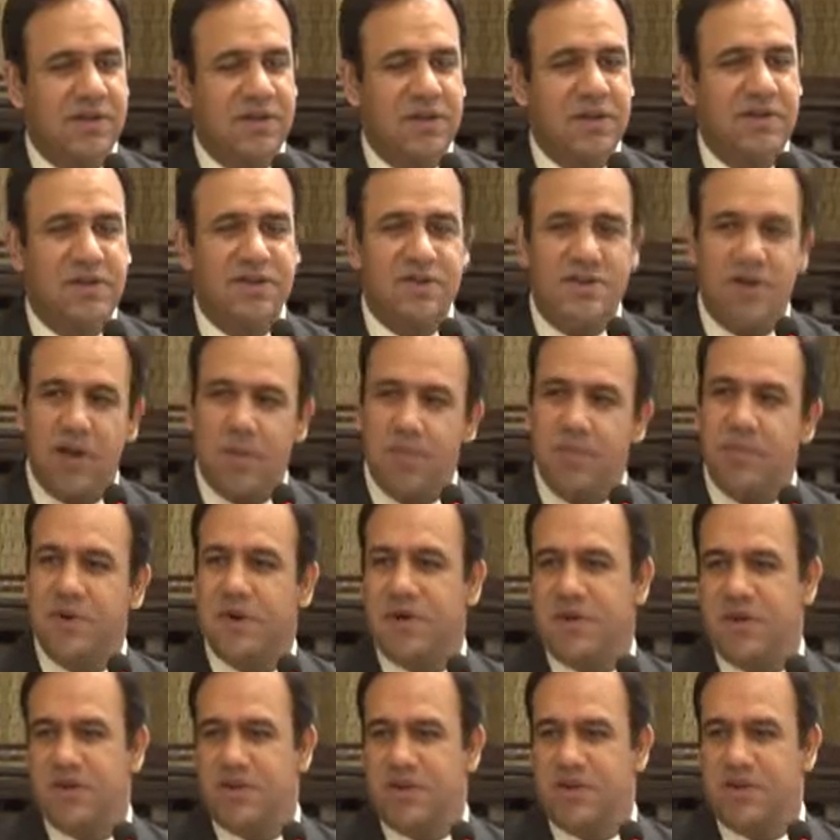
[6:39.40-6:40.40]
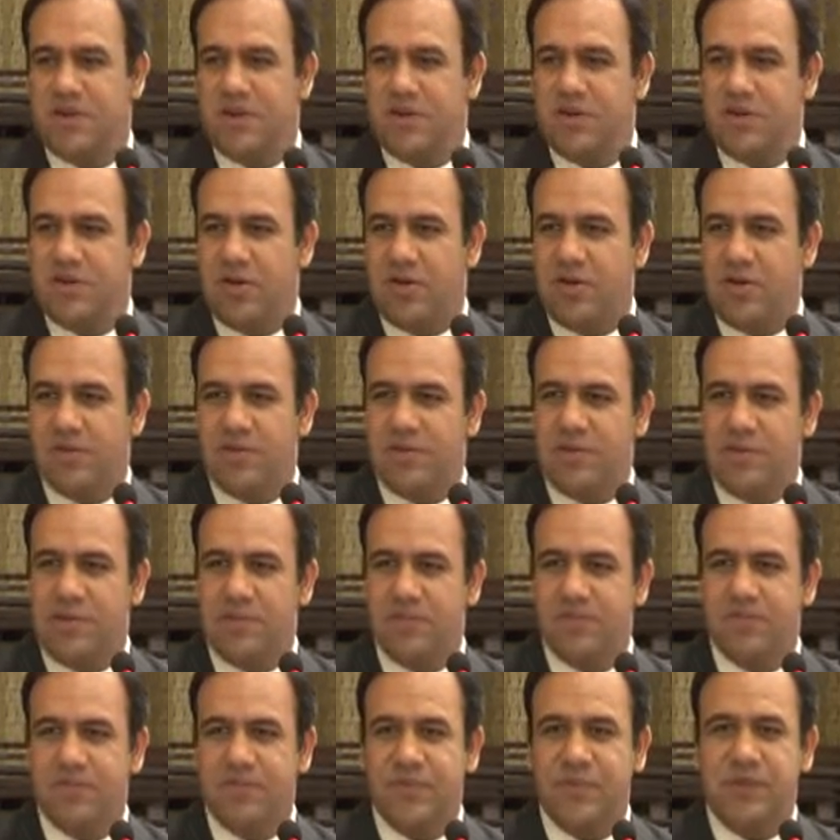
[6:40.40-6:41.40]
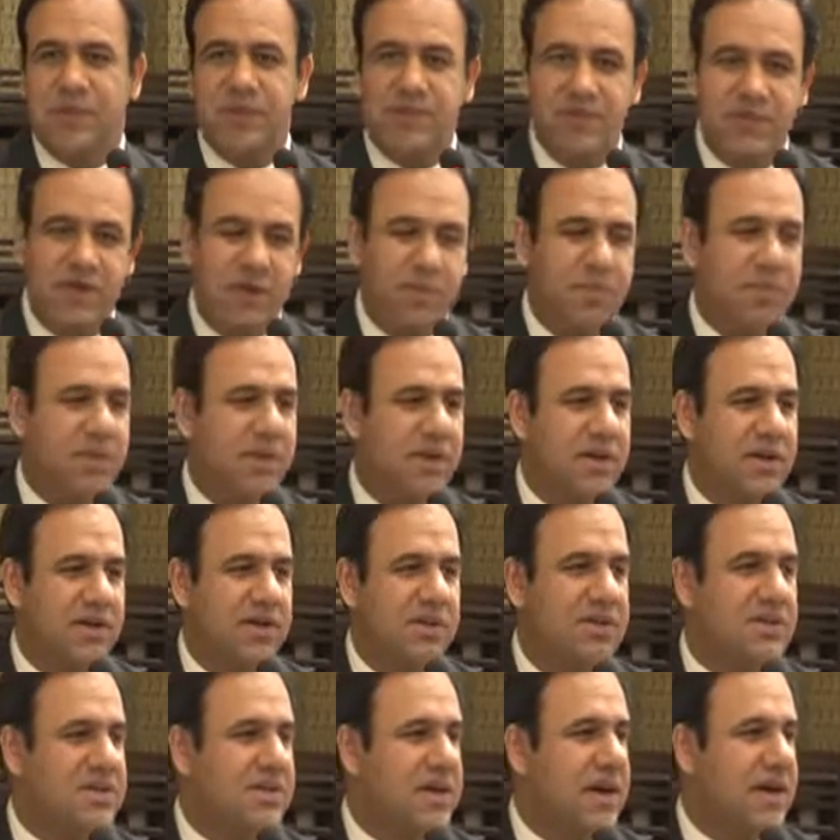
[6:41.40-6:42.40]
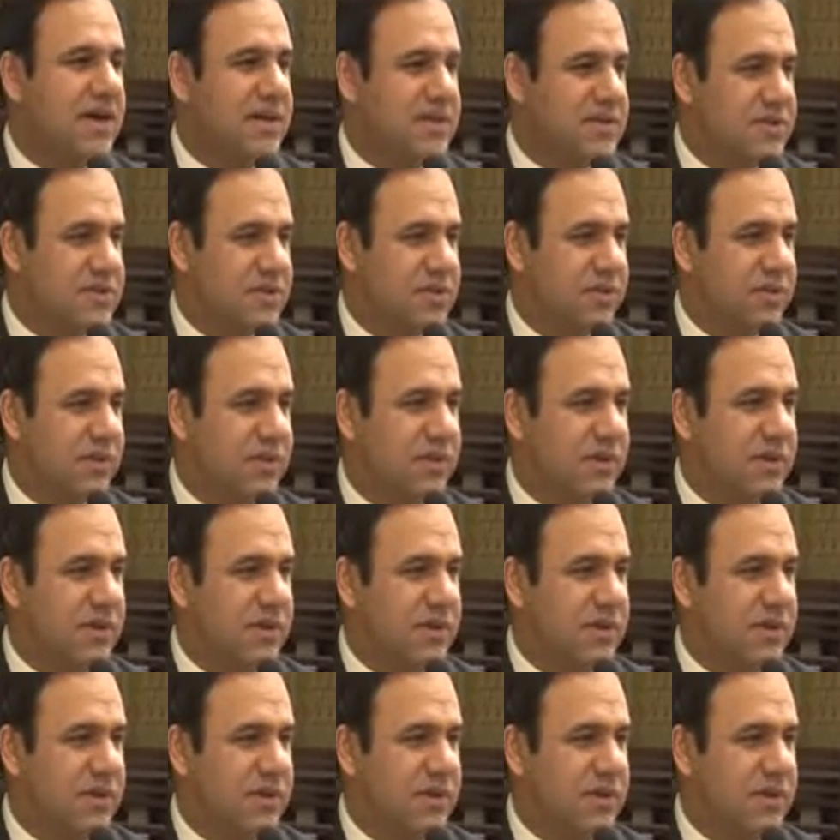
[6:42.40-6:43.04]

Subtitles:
disrupted the economy, disrupted the status quo,